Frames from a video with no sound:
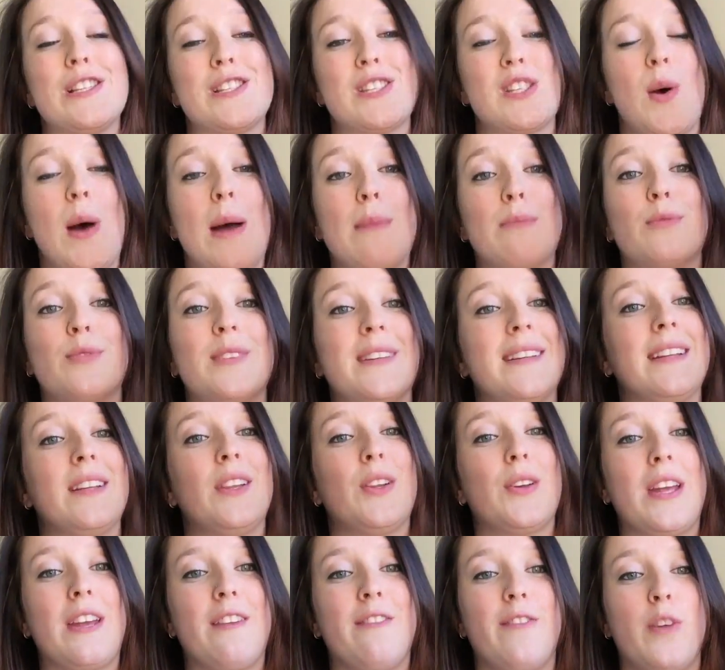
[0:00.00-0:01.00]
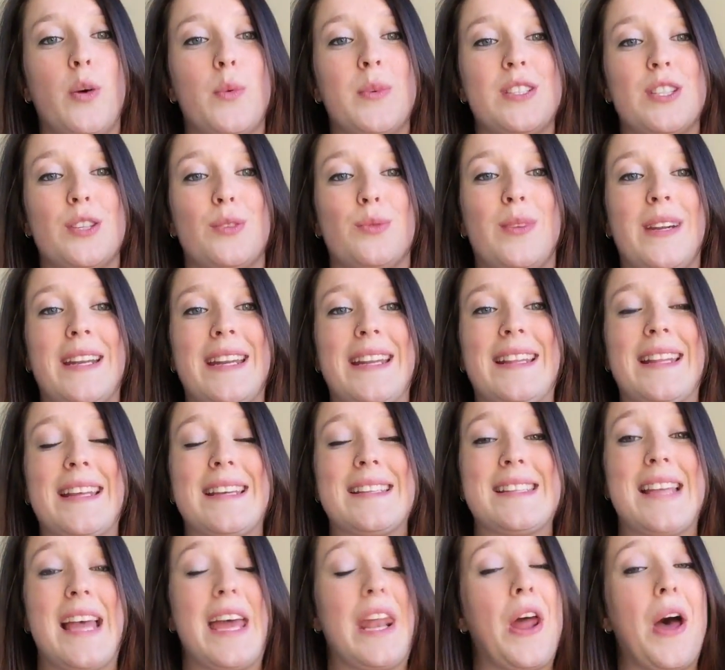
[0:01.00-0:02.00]
So I'm really looking forward to reading
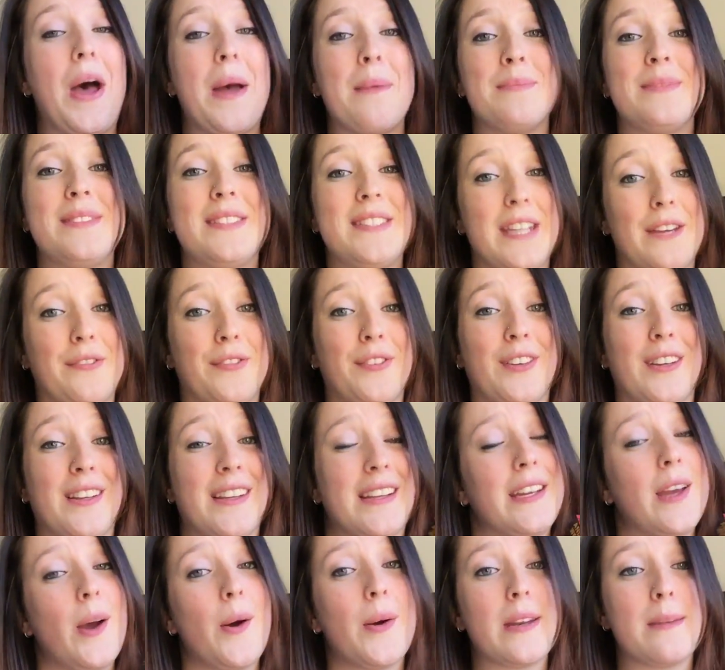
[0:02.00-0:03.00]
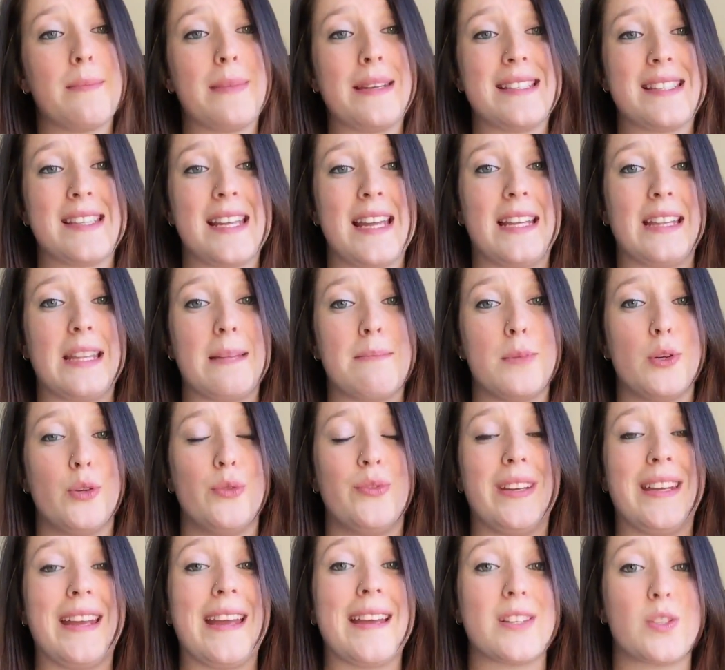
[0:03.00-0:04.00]
this, and I'm definitely going to be seeing the
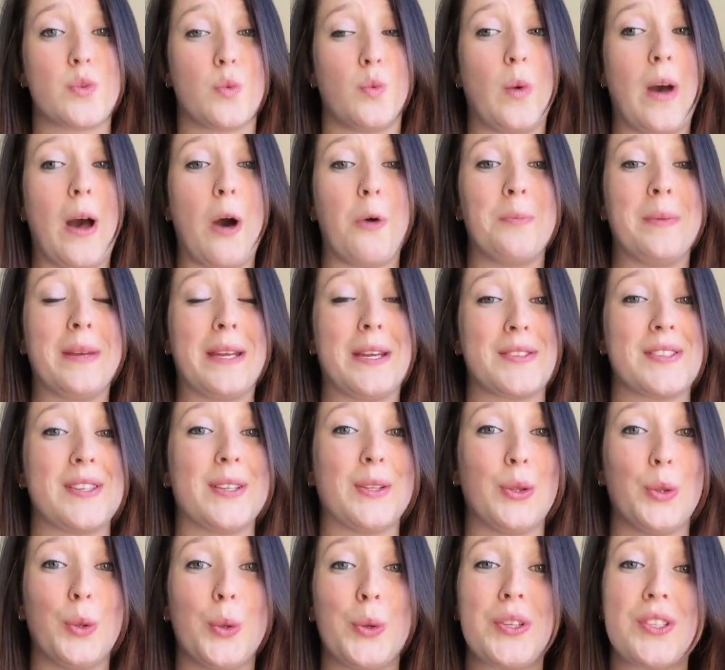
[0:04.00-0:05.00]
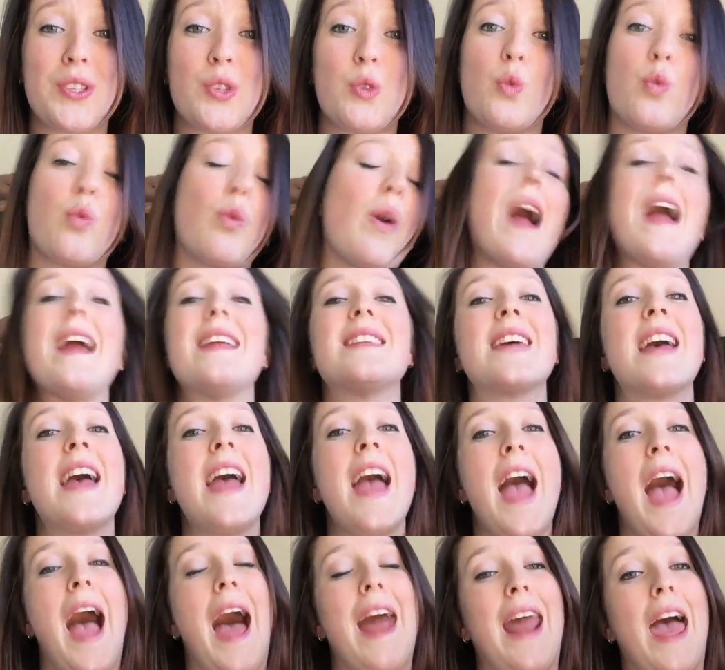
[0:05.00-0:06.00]
movie as well because it looks great,
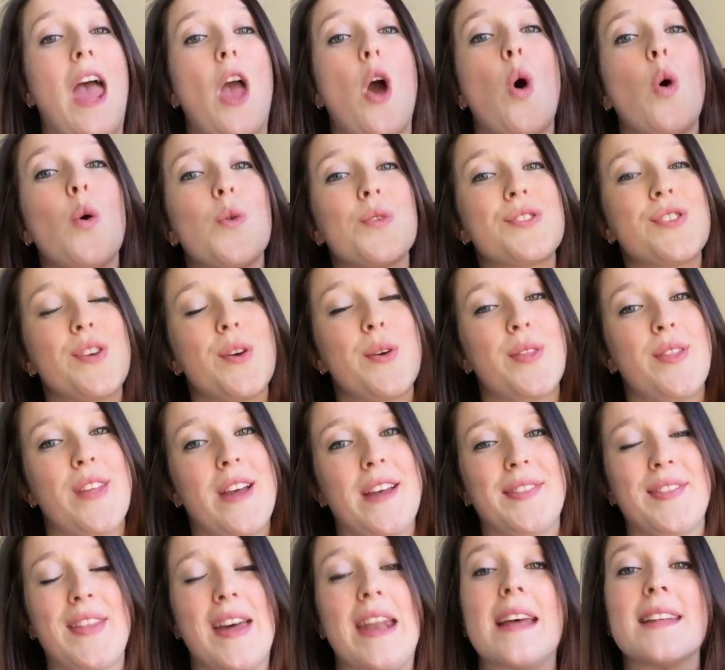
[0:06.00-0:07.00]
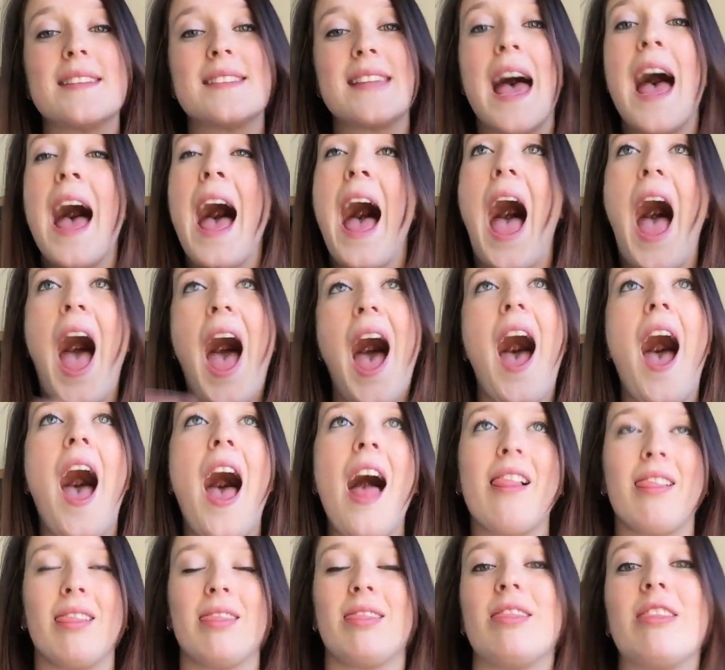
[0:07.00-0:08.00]
and I also think that it's
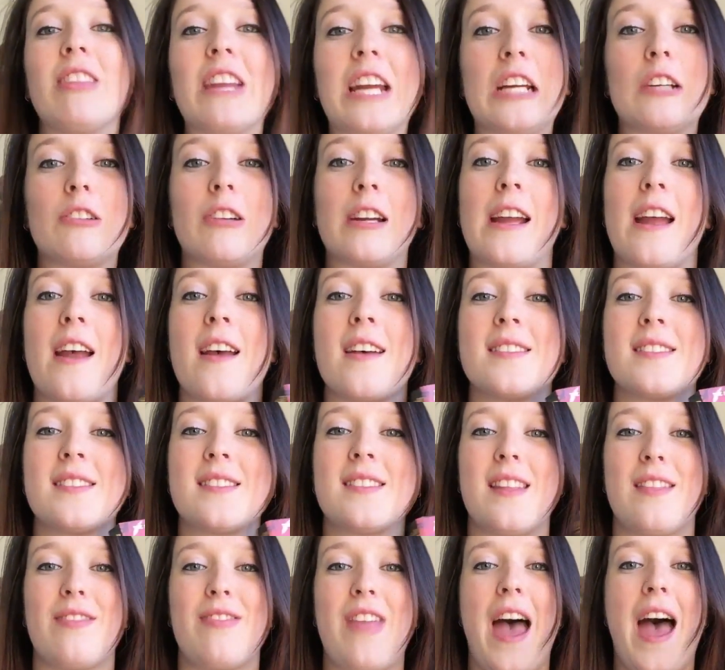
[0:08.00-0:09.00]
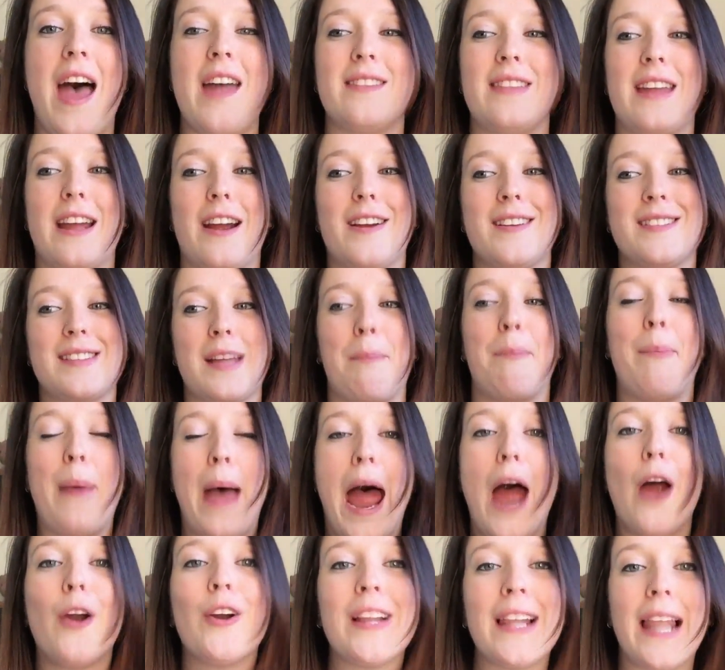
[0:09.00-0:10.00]
hilarious that there is a
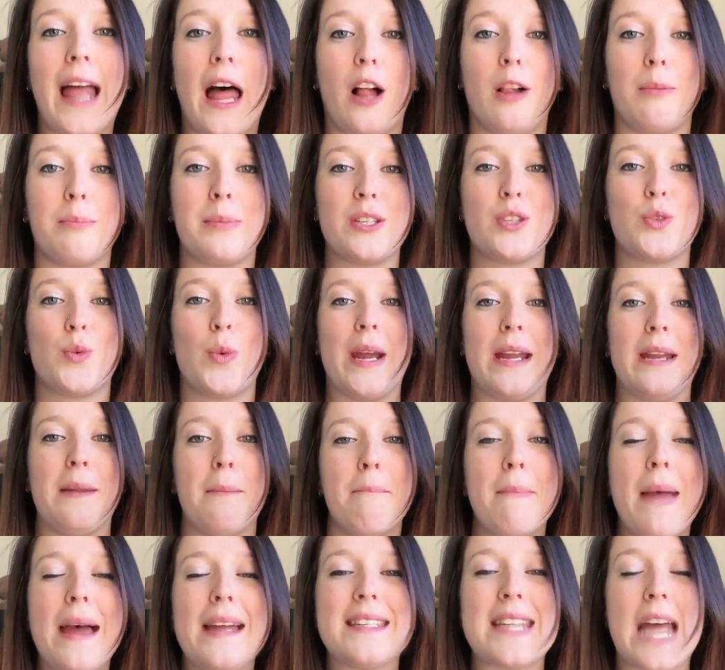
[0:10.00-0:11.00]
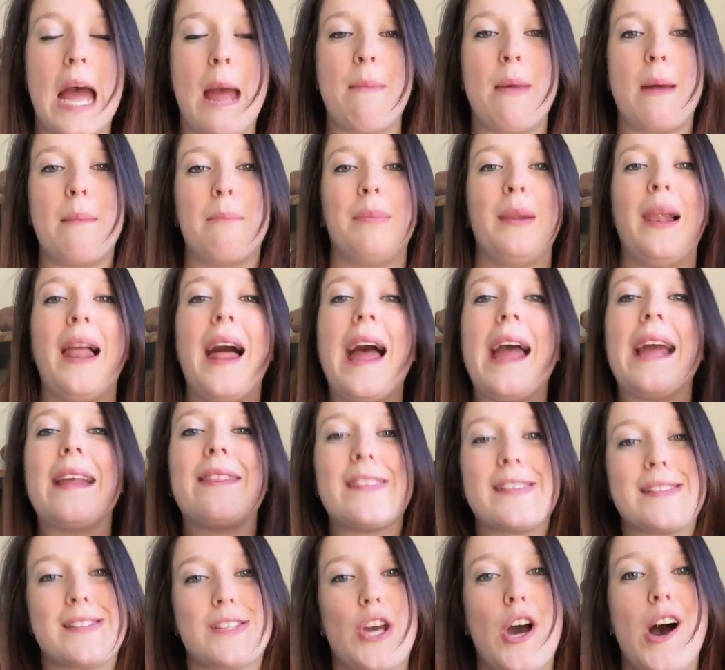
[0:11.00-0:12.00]
parallel between Matt Damon playing
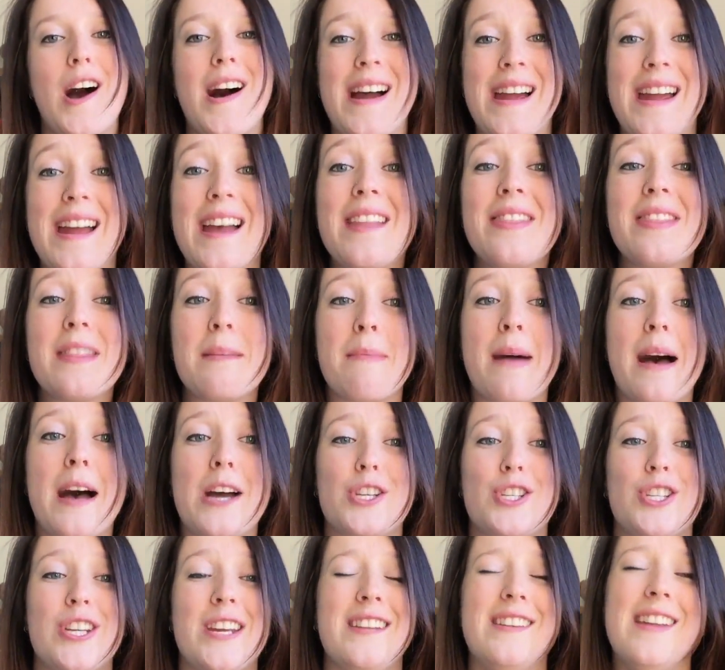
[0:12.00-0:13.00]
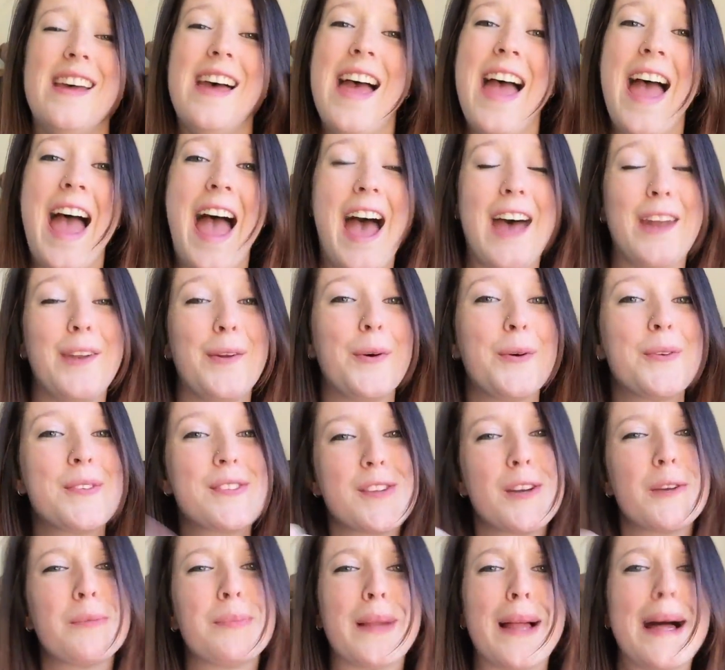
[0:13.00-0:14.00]
this guy in The Martian and
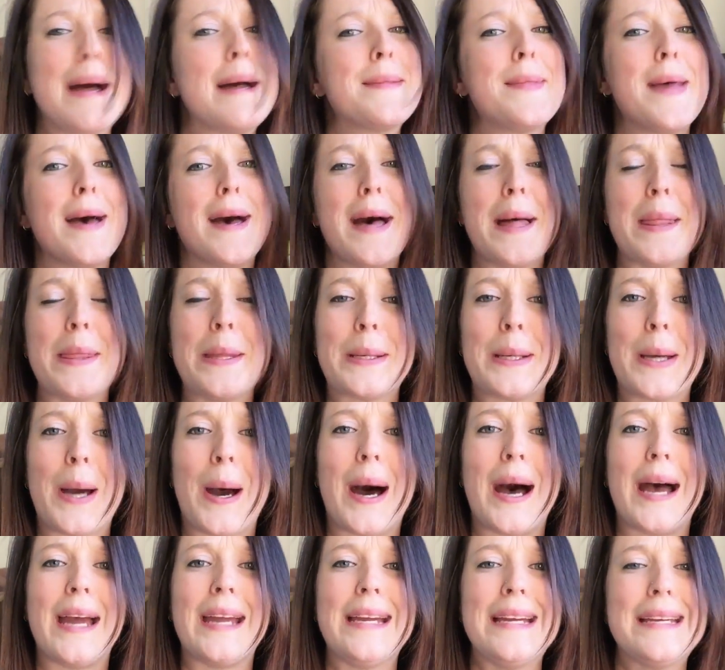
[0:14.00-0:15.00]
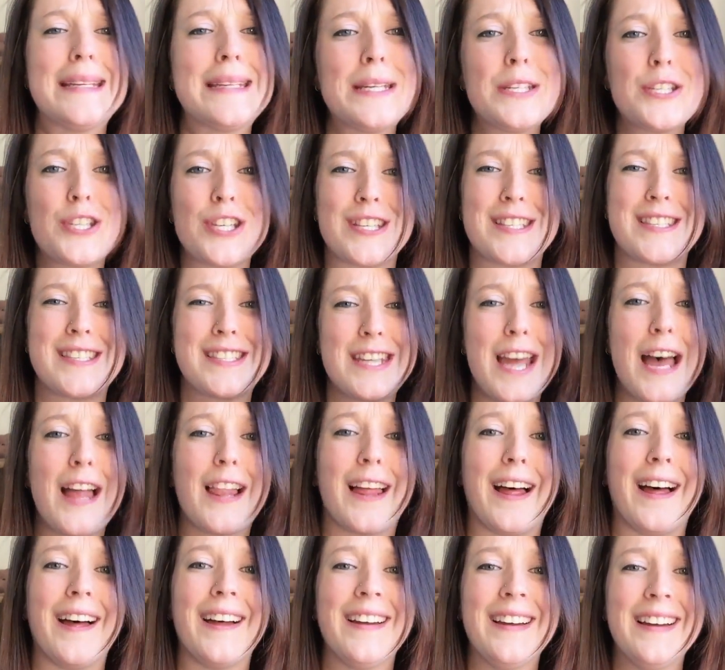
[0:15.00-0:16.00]
also playing the other guy in
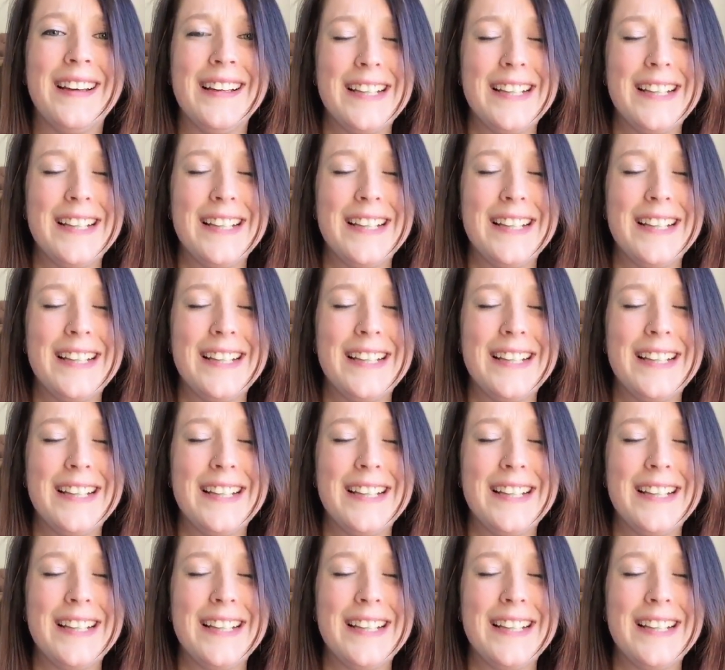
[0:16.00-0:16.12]
Interstellar.